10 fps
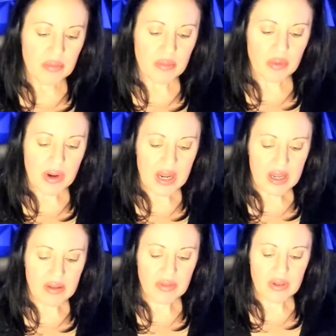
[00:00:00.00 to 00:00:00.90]

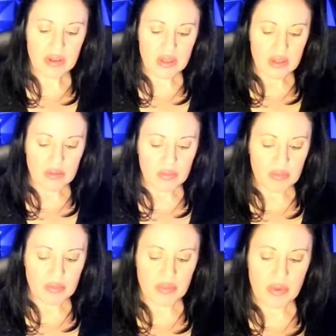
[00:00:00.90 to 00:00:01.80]
Brave,
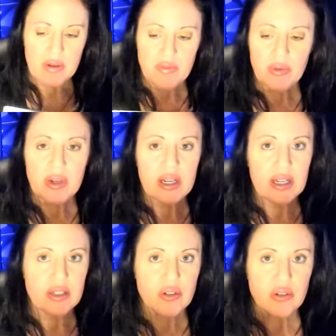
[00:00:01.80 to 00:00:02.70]
bravery,
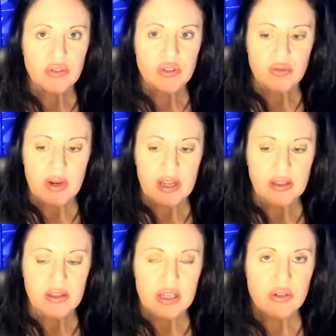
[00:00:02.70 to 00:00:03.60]
internal strength, inner